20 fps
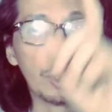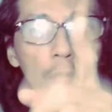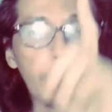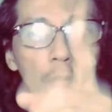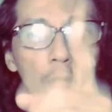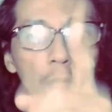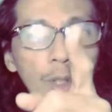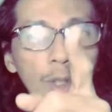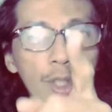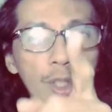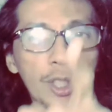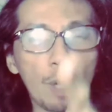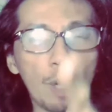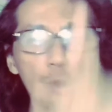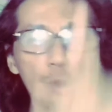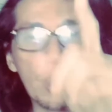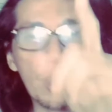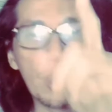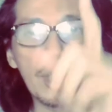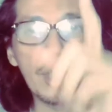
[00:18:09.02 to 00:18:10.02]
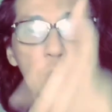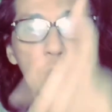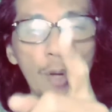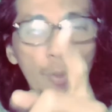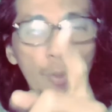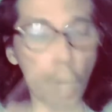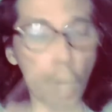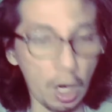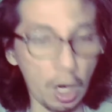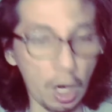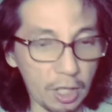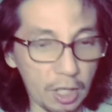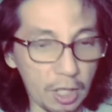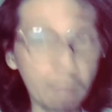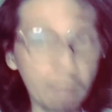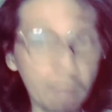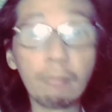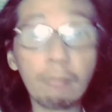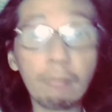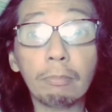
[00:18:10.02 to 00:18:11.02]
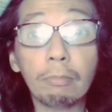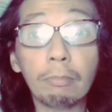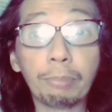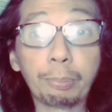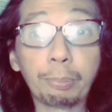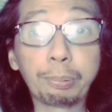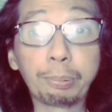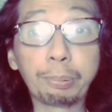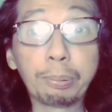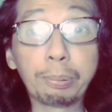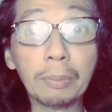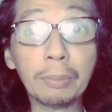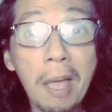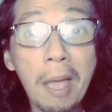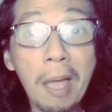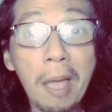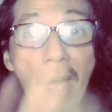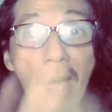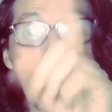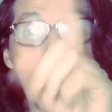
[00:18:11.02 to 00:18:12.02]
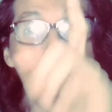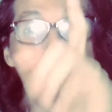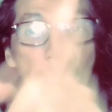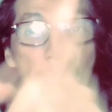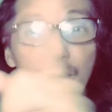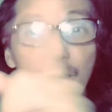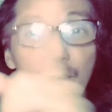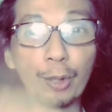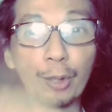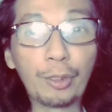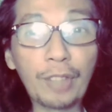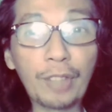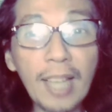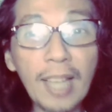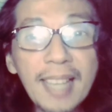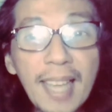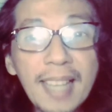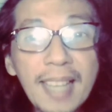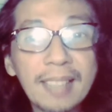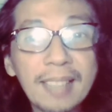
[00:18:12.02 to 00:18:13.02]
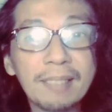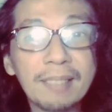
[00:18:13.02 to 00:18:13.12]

Dr. Stone, Stone Wars, episode 3.